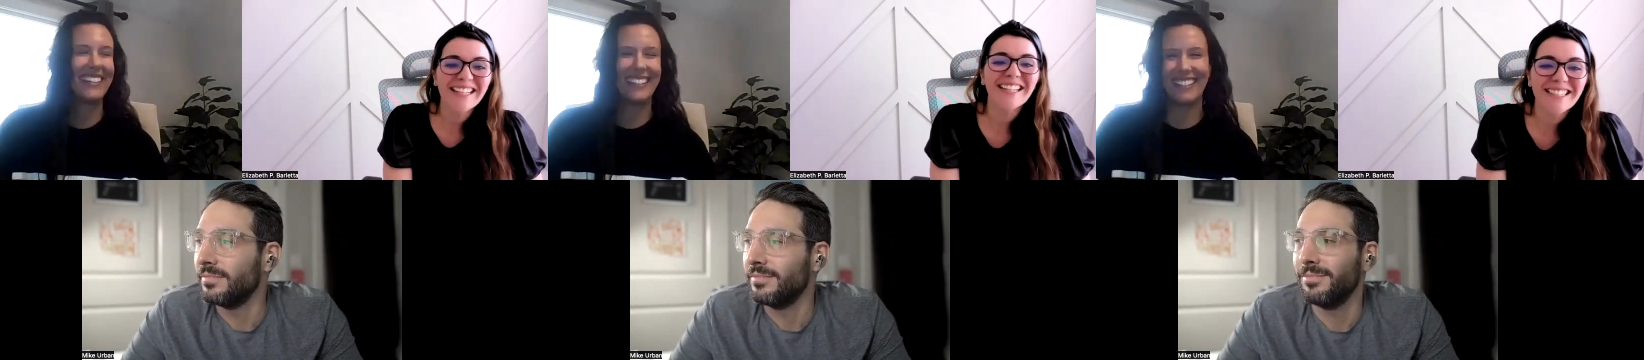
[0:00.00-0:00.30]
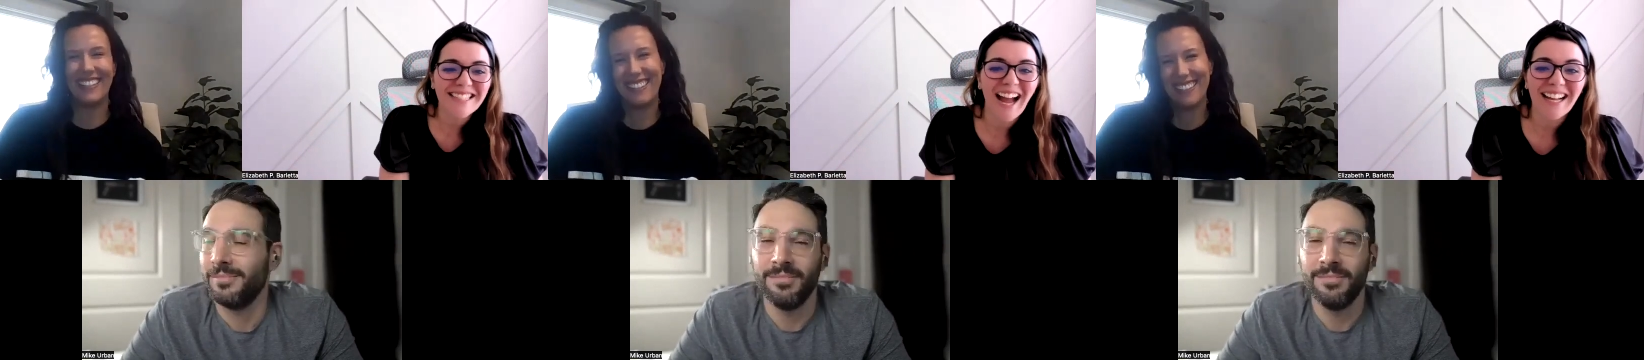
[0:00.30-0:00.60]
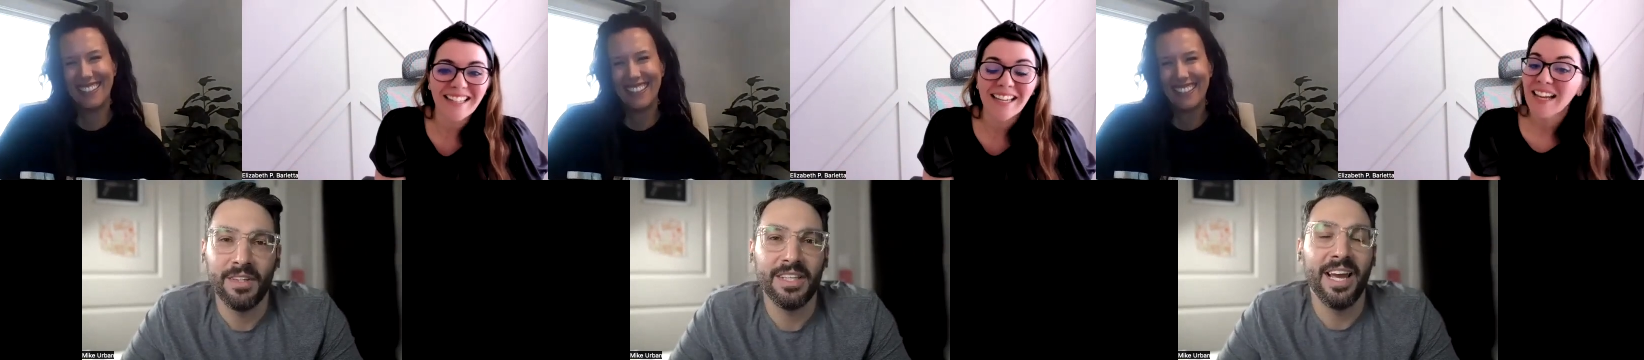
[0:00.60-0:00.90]

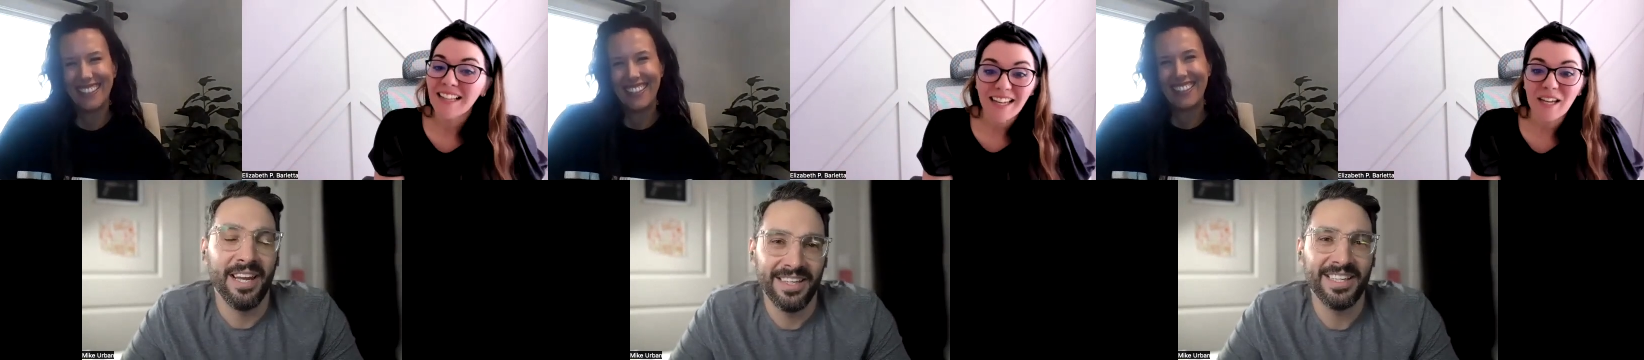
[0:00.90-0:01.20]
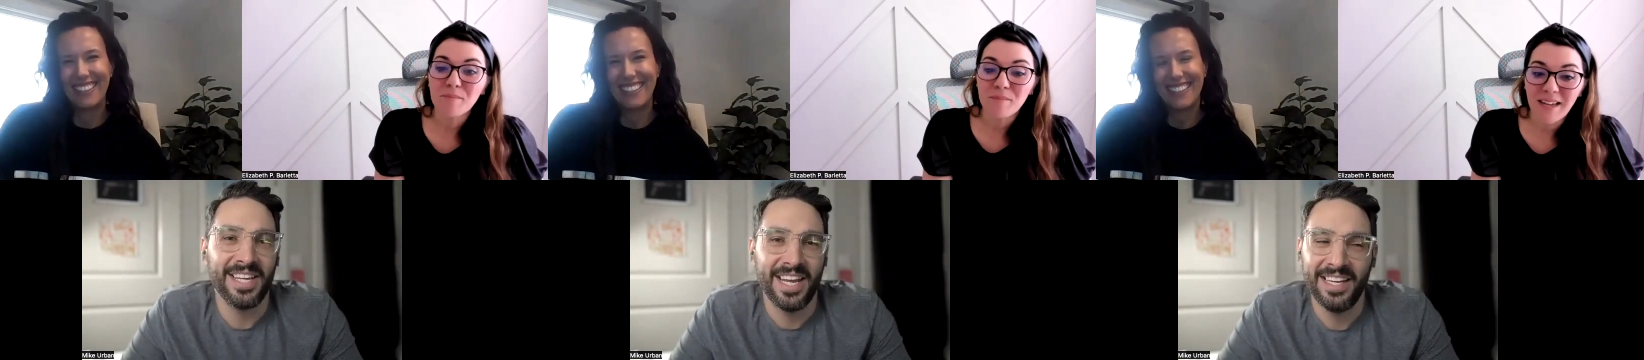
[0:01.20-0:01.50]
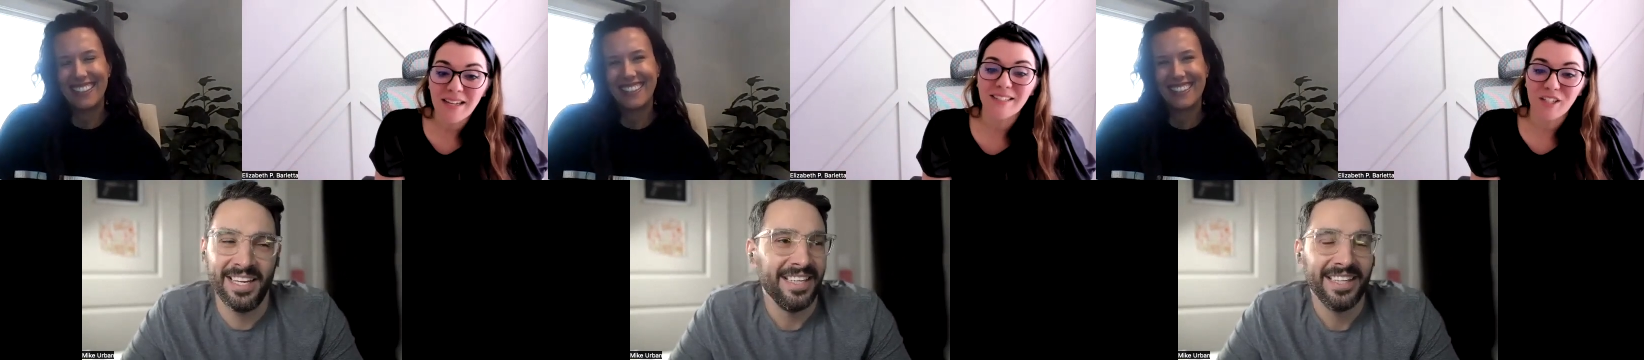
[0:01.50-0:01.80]
Speaker 1: exactly. Yeah, it, it,
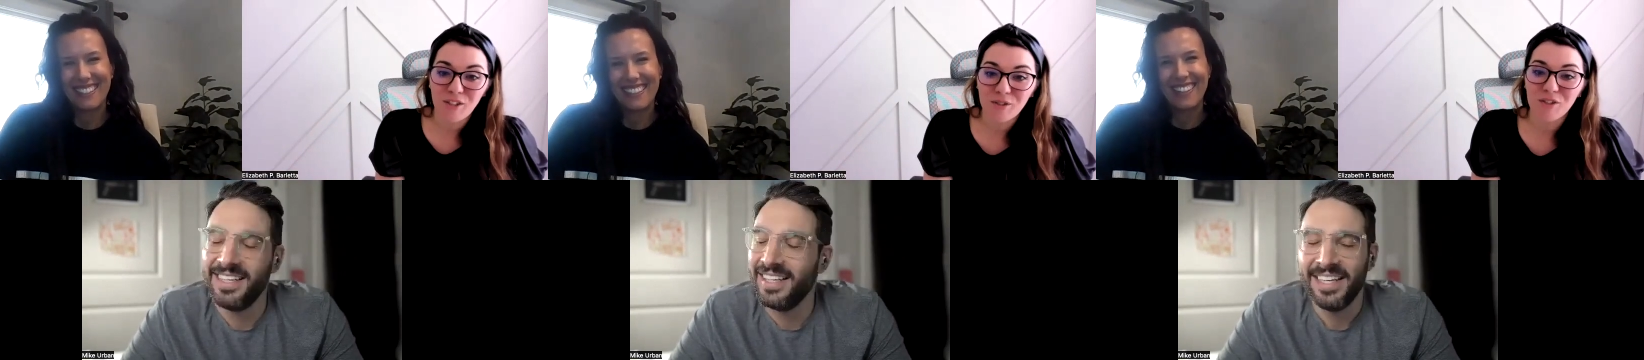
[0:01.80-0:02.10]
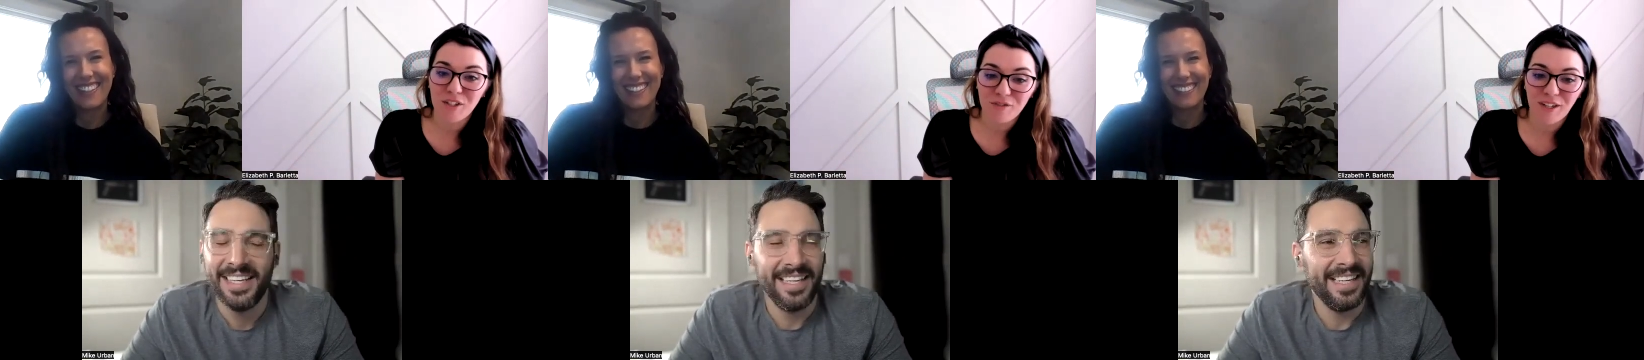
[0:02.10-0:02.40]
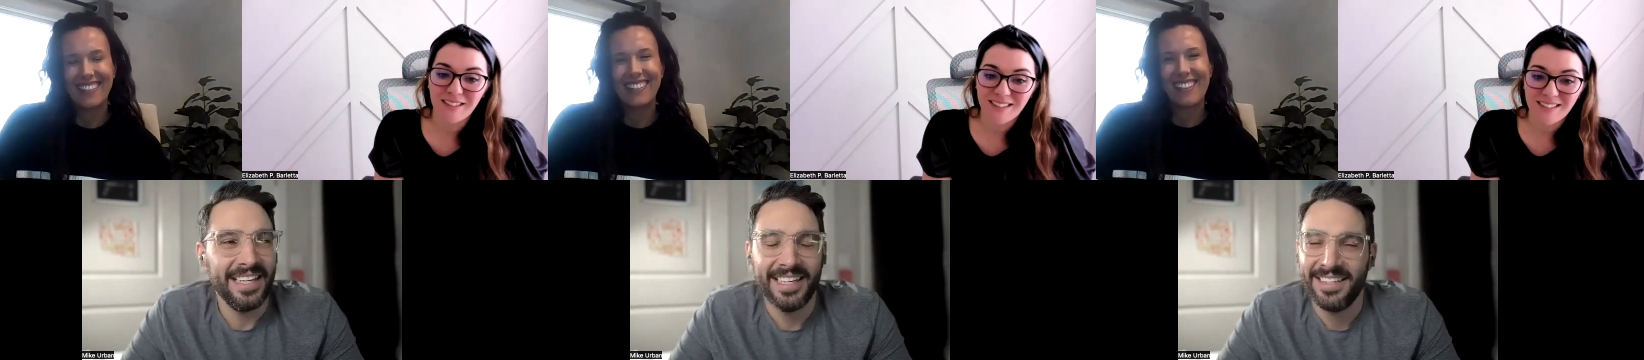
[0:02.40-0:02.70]
it, makes a huge
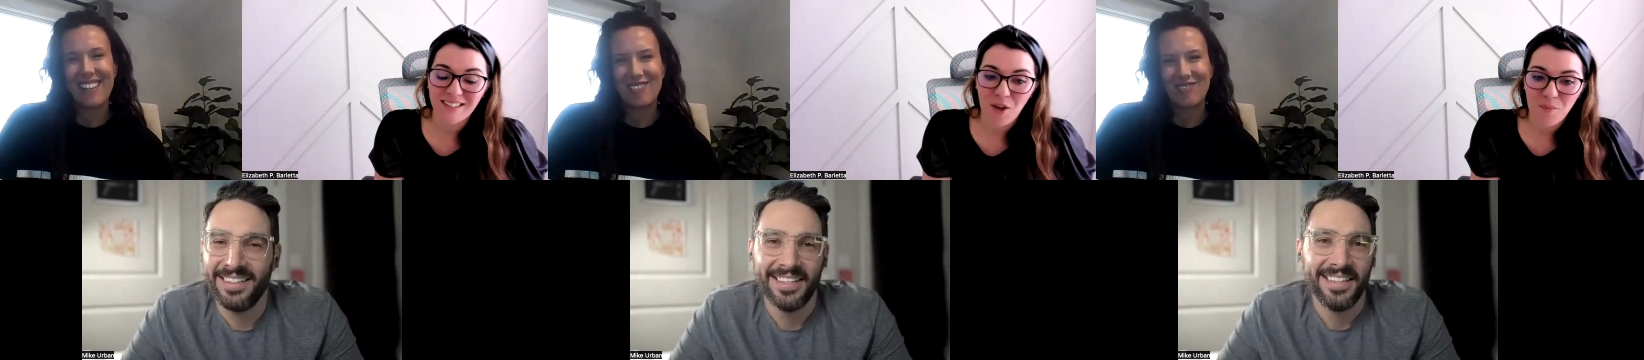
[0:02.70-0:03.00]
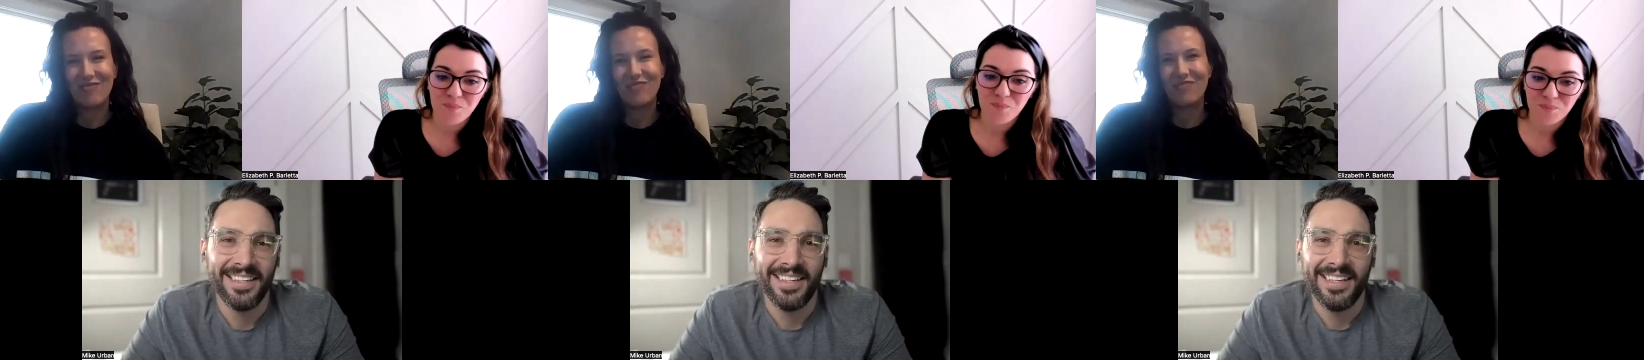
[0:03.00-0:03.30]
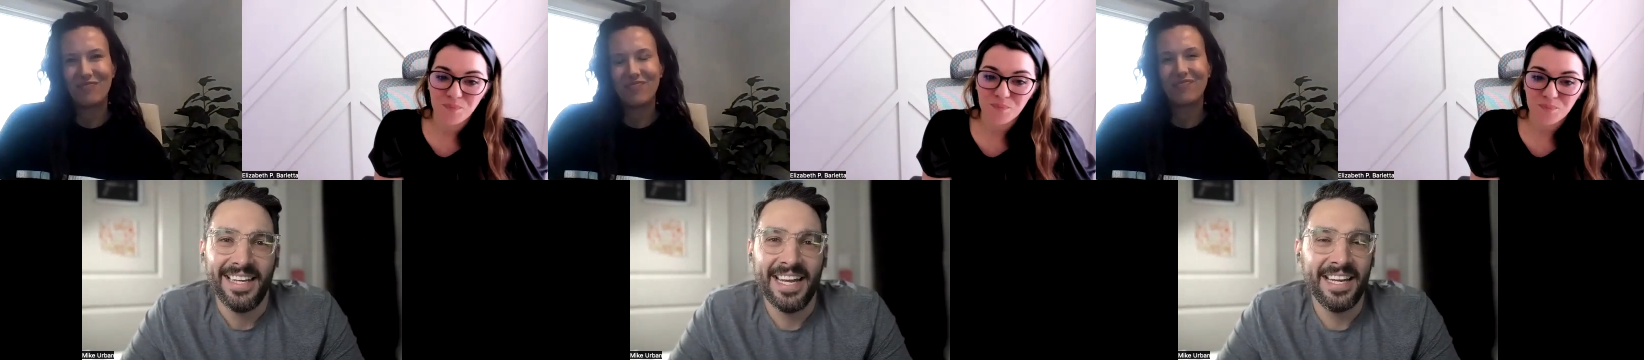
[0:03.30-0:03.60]
difference.
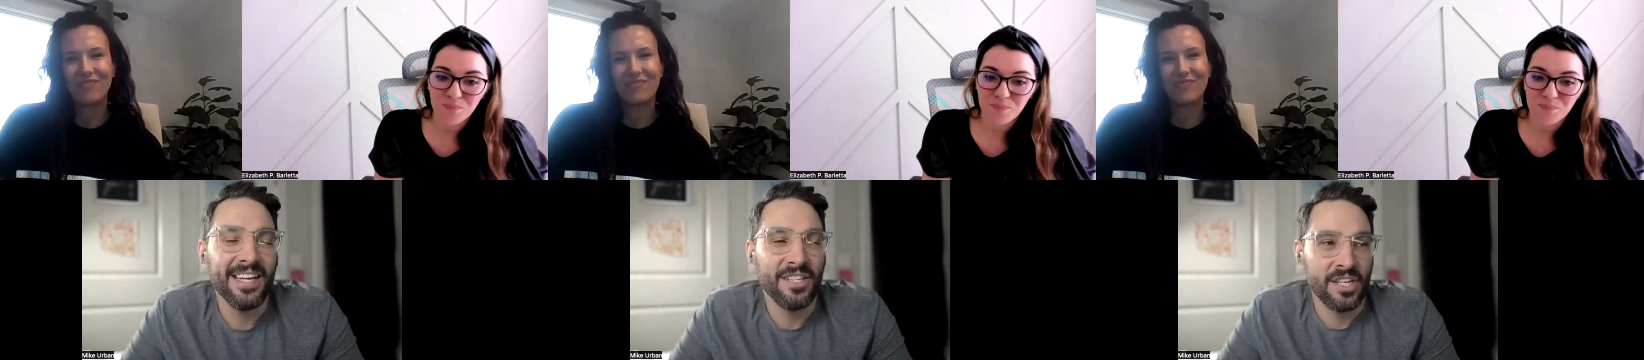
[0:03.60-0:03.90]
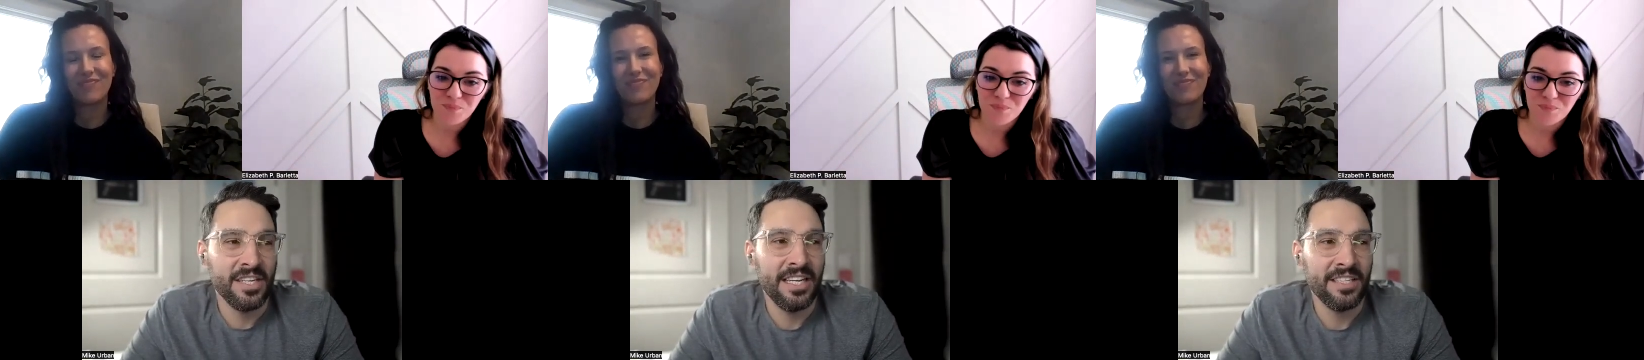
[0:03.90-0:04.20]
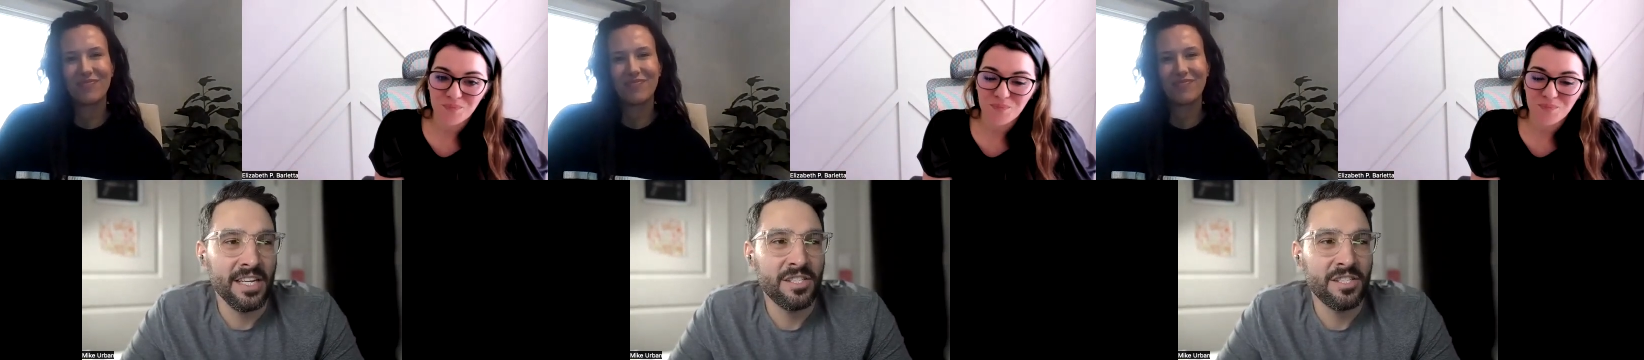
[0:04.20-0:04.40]
Speaker 2: It is, and it, it's